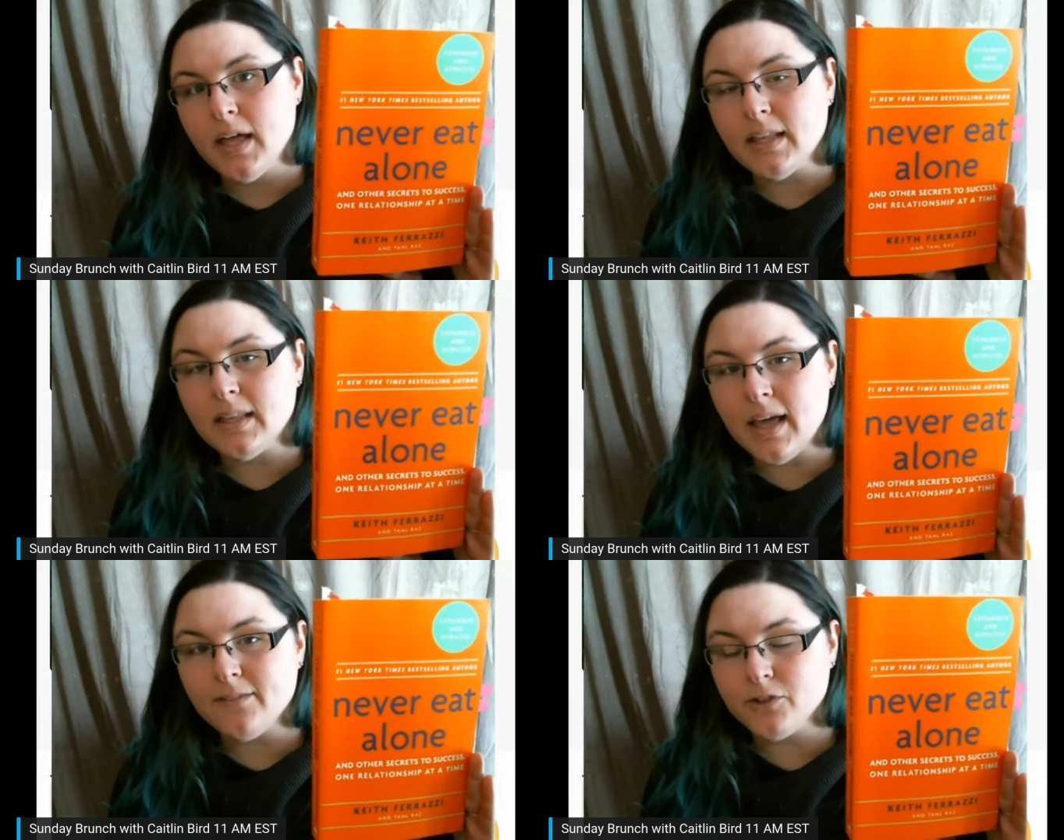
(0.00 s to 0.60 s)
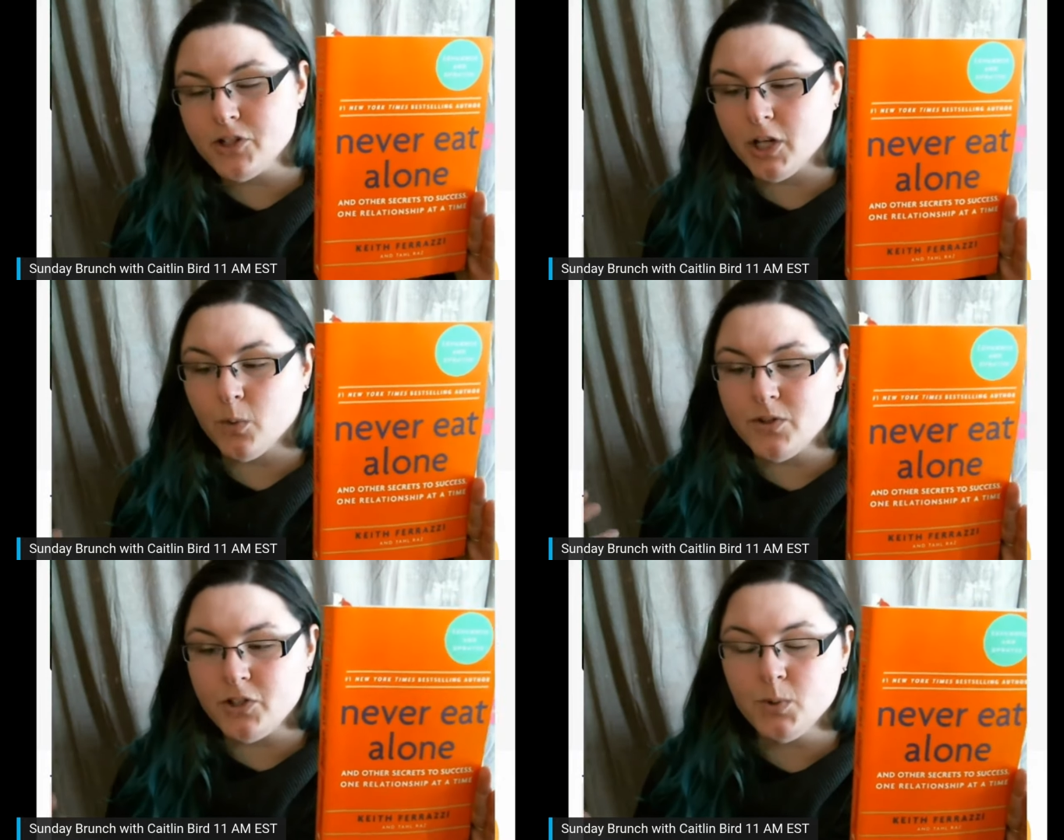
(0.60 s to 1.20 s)
leveraging
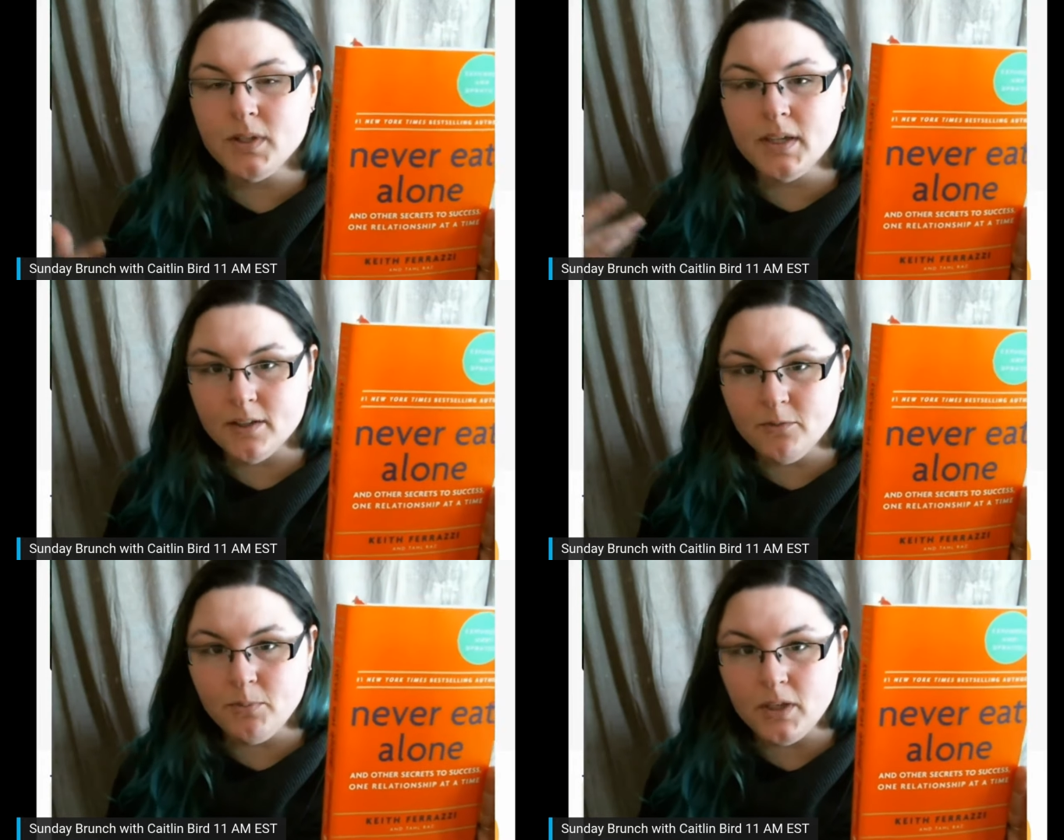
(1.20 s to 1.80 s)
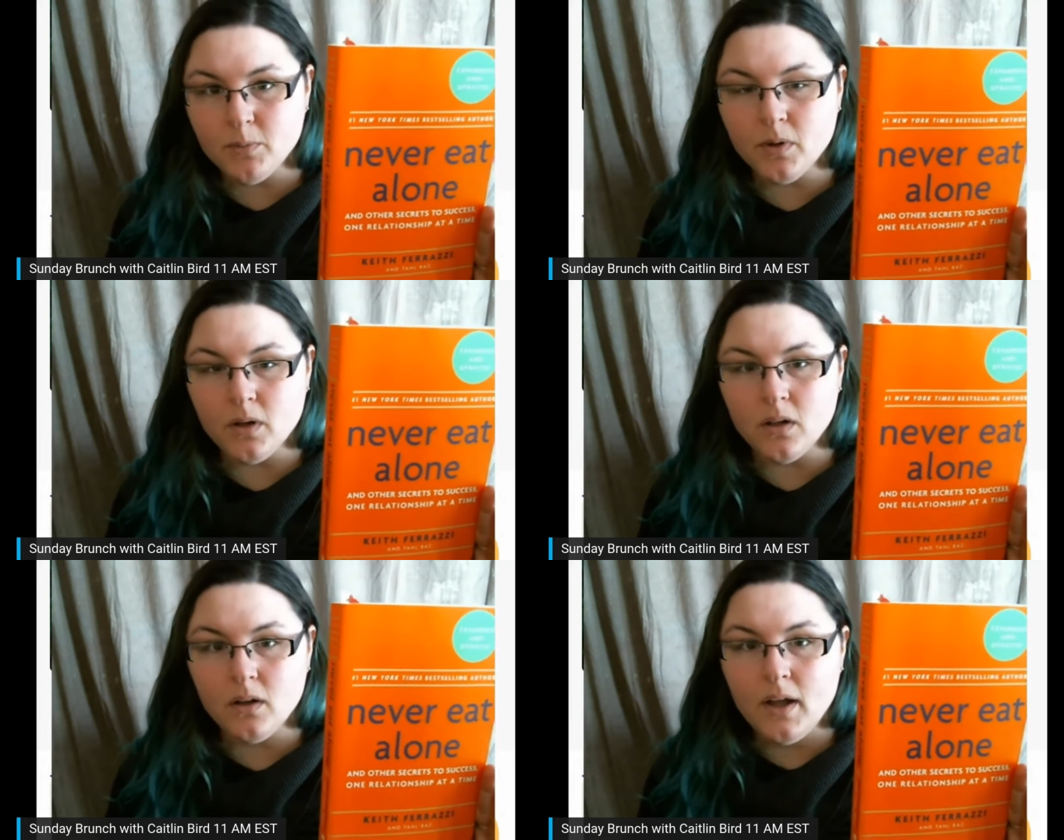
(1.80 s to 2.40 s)
what you can give
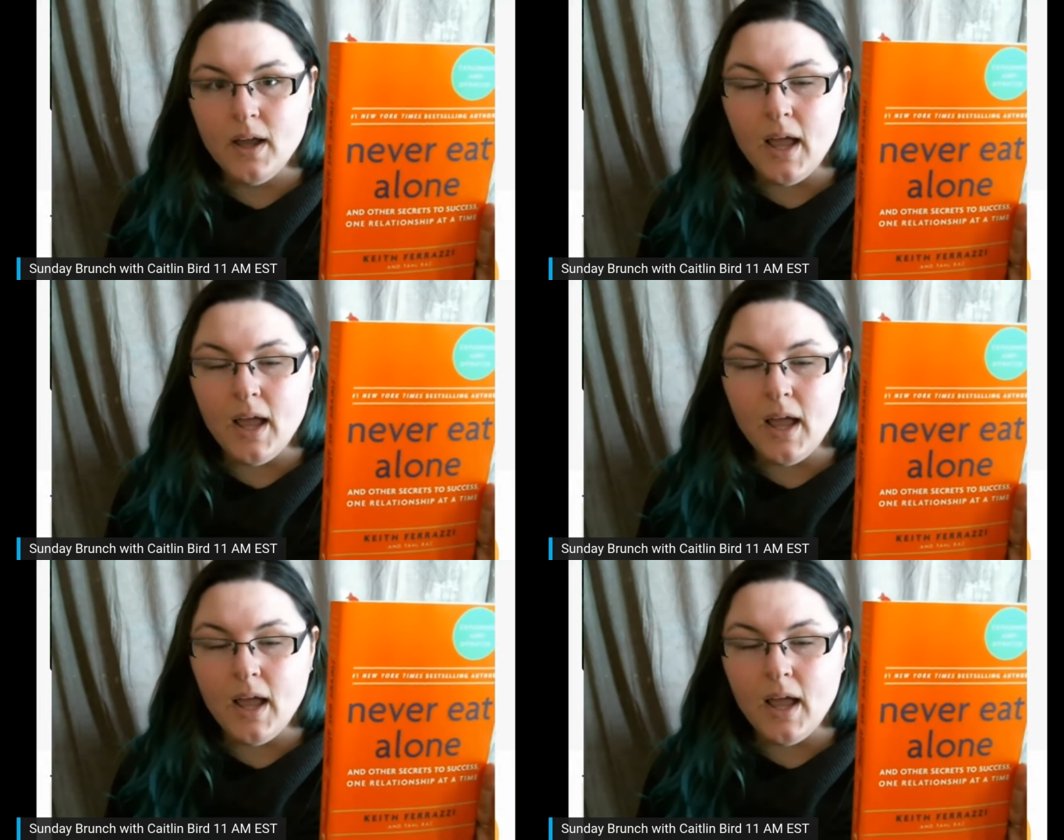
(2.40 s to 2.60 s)
people